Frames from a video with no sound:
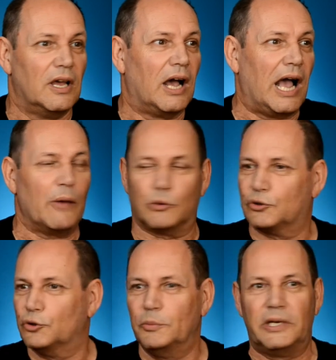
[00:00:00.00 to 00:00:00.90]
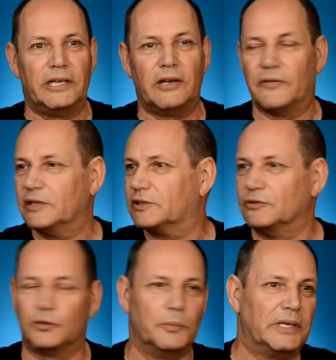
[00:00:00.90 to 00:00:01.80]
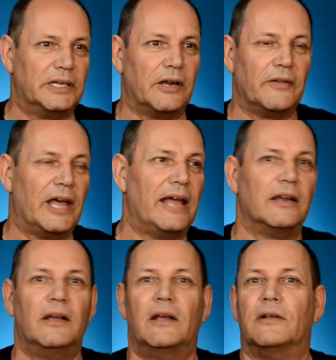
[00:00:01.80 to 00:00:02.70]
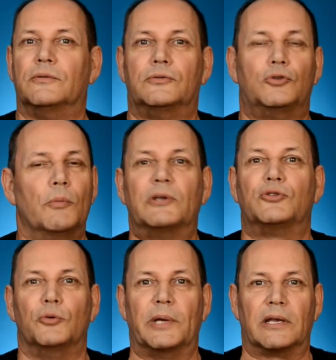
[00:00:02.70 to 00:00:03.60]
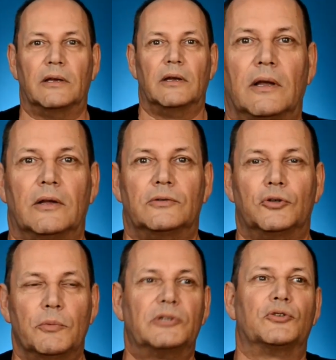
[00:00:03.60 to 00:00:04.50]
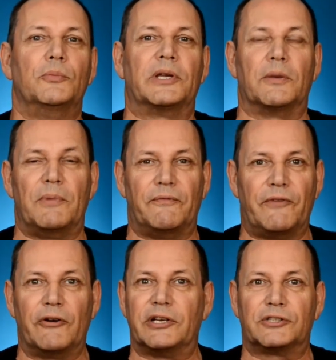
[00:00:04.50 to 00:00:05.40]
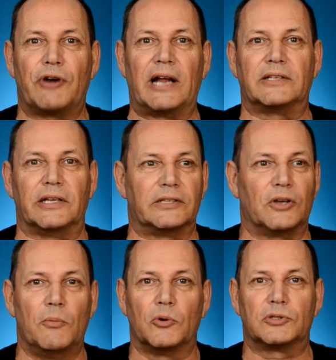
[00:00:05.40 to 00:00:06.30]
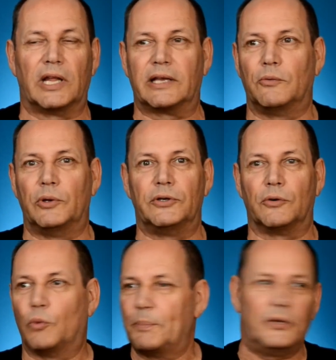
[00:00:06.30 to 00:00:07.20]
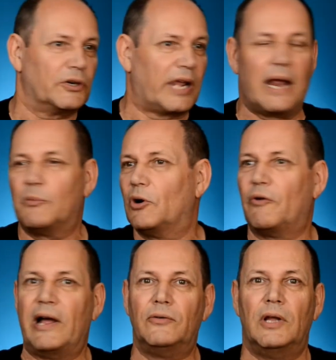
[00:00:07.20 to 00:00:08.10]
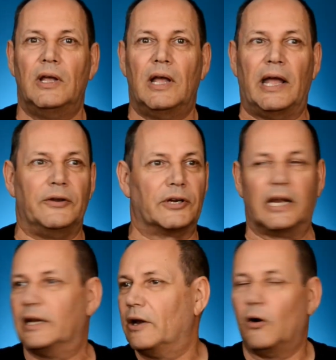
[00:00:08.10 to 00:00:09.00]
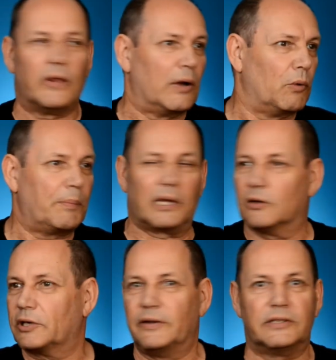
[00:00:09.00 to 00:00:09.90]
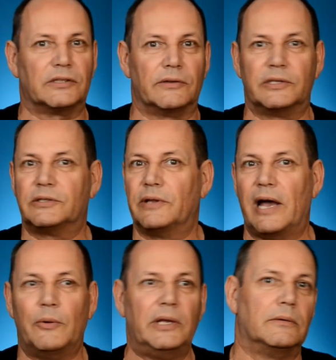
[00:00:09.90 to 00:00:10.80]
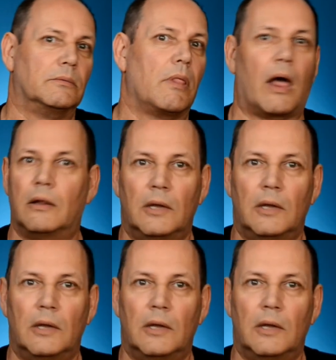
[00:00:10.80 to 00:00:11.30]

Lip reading: I was zooming in on this and zooming in on that. Too much zooming. Too much zooming can be very distracting. It's almost like when you're whipping your camera around and you're getting all that whipping and looking this and that way. Blech.